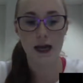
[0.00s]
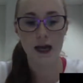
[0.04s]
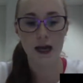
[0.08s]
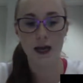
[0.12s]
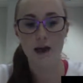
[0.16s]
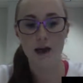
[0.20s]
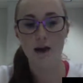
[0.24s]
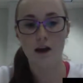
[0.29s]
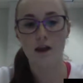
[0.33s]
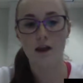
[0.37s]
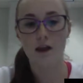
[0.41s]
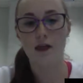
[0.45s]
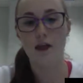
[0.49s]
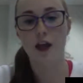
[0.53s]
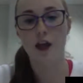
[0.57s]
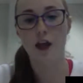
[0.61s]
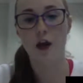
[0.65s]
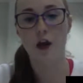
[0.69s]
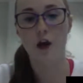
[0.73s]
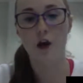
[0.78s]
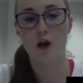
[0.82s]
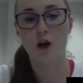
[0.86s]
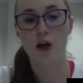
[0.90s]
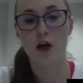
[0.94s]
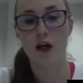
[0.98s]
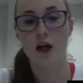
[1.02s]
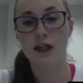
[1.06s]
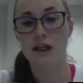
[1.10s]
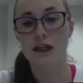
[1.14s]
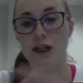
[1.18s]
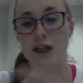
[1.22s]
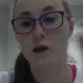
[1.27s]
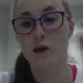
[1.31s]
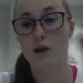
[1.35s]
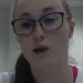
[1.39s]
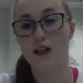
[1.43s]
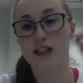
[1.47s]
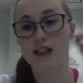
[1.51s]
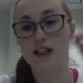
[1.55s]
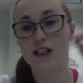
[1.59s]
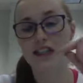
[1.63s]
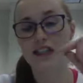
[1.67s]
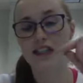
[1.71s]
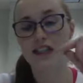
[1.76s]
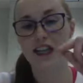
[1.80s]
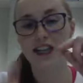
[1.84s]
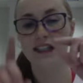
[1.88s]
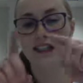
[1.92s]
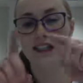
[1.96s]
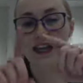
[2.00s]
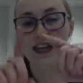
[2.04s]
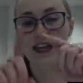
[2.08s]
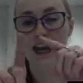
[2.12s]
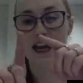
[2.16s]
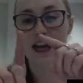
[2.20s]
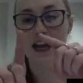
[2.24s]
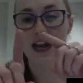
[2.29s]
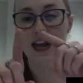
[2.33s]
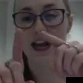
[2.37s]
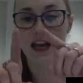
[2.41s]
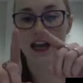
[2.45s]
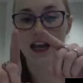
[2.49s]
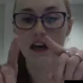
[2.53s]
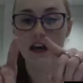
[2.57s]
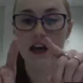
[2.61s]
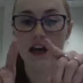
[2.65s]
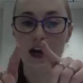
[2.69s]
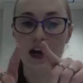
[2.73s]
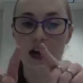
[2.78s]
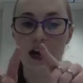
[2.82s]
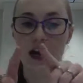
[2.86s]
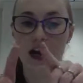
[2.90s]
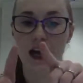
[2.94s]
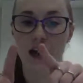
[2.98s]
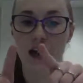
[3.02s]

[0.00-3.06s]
And they all got down to 6 and 8.